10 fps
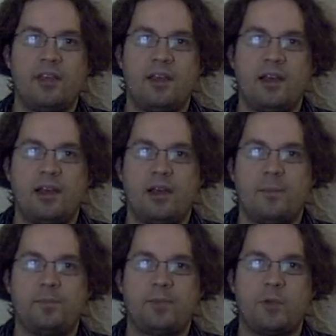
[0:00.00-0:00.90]

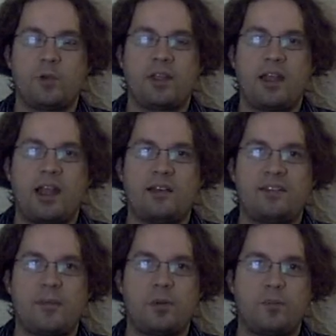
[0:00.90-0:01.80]
um, working on
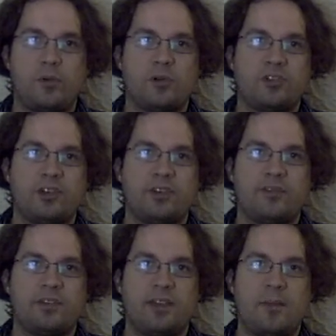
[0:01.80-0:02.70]
separate portions of
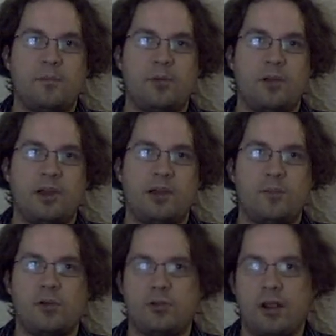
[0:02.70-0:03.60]
the same pro uh,
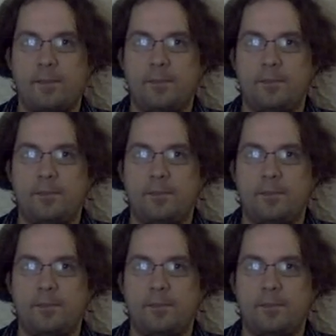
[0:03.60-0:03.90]
program.